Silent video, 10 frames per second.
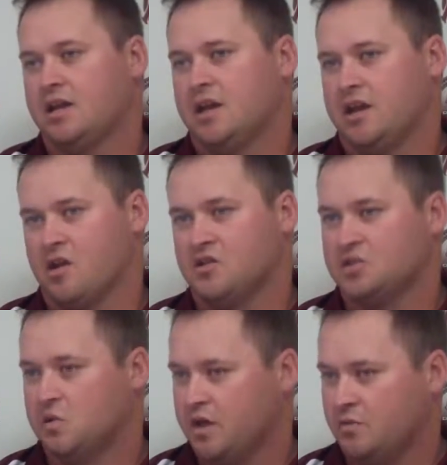and
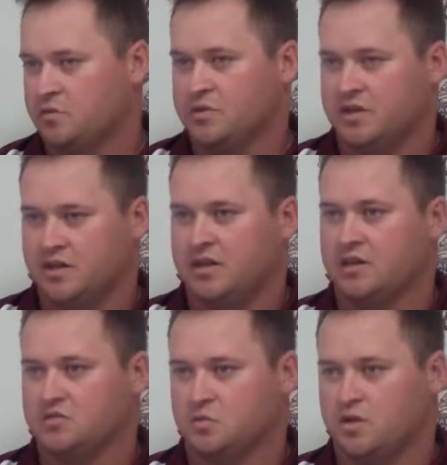also helped with
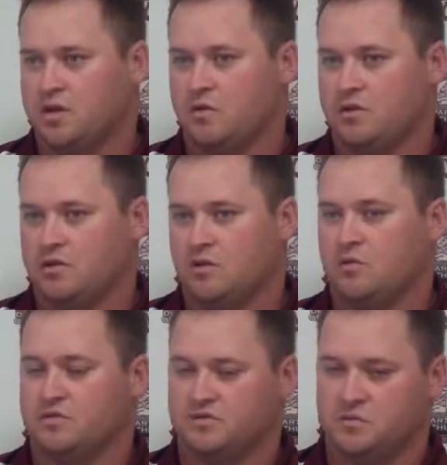hitting as well, and
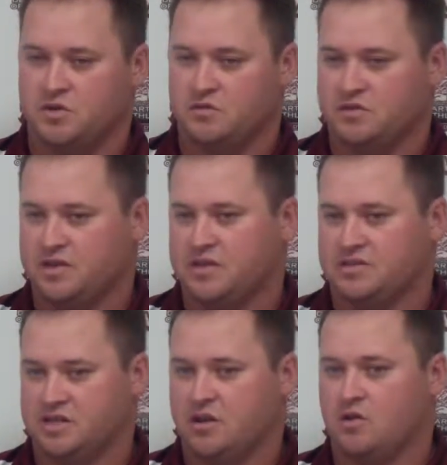along with some other
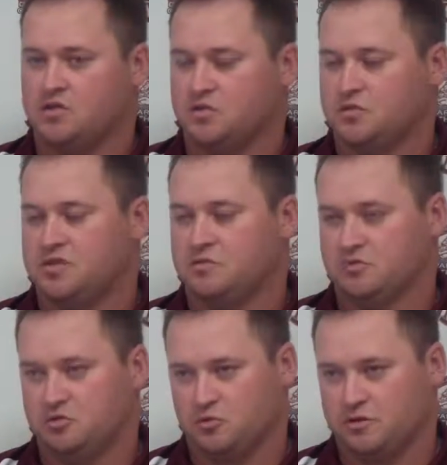things. And I also did the
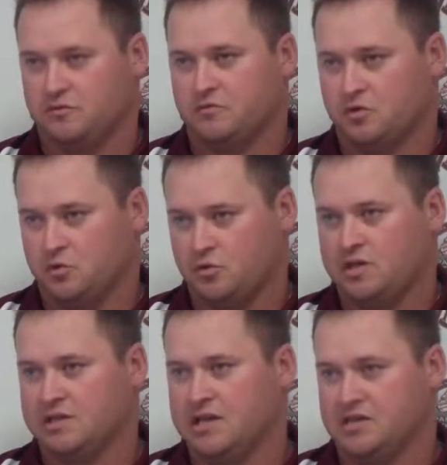majority of
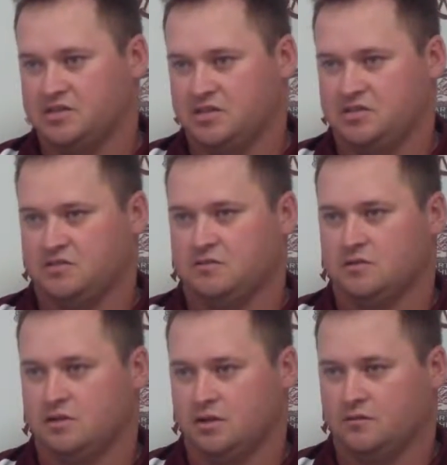recruiting last season
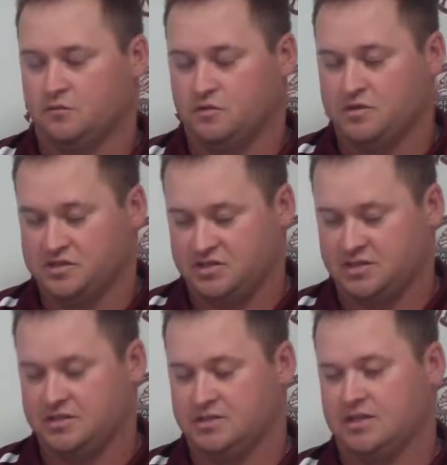for this
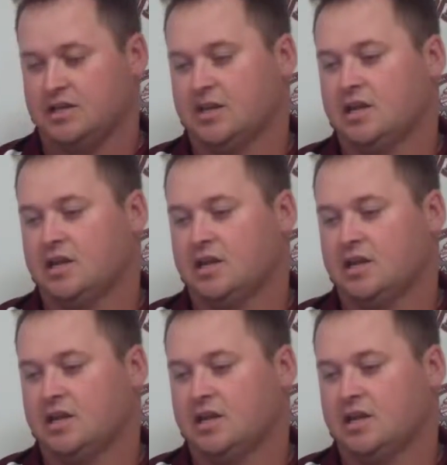season.